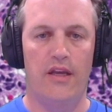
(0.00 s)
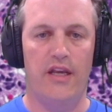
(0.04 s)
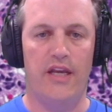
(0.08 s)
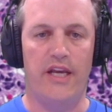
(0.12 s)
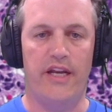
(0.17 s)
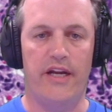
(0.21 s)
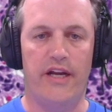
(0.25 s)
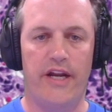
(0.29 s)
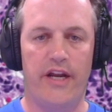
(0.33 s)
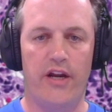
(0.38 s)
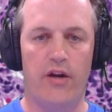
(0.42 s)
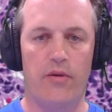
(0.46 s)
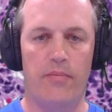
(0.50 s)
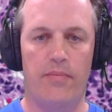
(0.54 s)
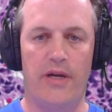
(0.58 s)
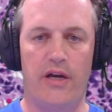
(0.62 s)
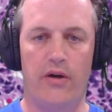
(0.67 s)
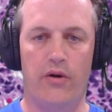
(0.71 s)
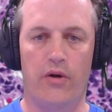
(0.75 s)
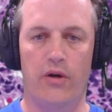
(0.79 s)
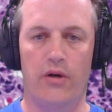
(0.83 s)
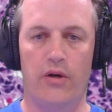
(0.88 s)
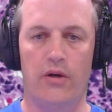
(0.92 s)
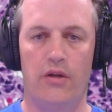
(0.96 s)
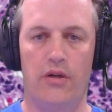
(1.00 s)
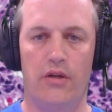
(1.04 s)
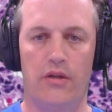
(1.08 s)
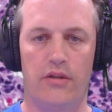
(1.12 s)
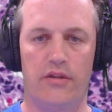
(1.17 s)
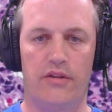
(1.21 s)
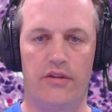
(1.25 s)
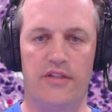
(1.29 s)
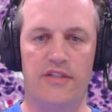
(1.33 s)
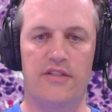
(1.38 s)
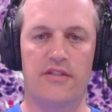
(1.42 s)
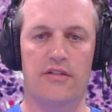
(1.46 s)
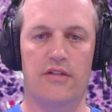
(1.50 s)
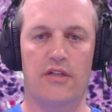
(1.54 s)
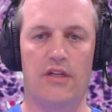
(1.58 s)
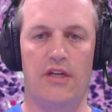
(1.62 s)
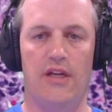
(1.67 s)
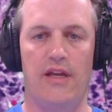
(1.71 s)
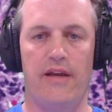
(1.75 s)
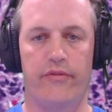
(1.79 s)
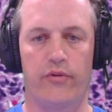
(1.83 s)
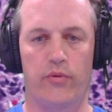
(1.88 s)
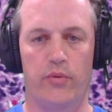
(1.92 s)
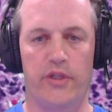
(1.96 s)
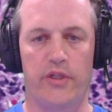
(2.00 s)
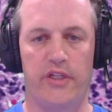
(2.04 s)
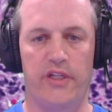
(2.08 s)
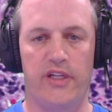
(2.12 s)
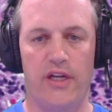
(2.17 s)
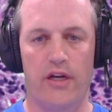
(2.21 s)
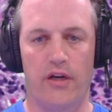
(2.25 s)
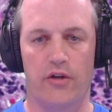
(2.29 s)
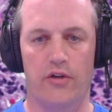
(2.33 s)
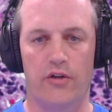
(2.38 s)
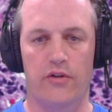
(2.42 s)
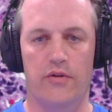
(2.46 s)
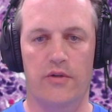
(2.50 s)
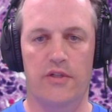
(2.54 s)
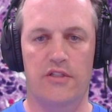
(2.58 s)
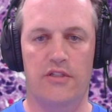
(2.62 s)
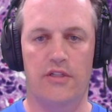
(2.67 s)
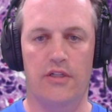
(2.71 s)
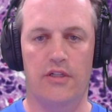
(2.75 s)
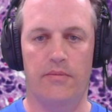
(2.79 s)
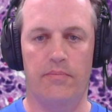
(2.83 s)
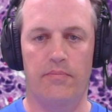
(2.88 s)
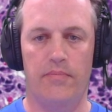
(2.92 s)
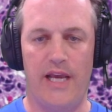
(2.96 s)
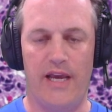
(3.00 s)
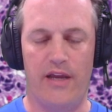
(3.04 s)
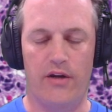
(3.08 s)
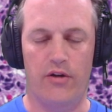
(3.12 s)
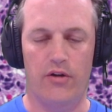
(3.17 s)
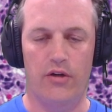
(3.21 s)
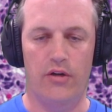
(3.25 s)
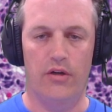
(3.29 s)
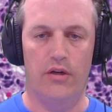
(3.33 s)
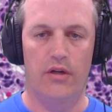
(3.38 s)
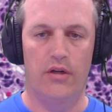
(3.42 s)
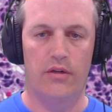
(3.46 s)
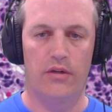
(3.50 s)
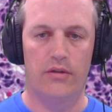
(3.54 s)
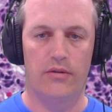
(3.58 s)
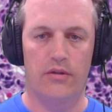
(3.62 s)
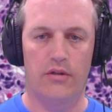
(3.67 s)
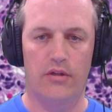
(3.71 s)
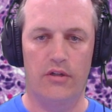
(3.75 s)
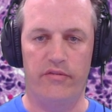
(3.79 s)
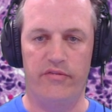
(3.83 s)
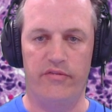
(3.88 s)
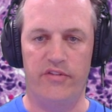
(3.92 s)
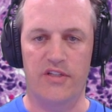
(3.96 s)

At higher power, this is going to have a really characteristic pattern of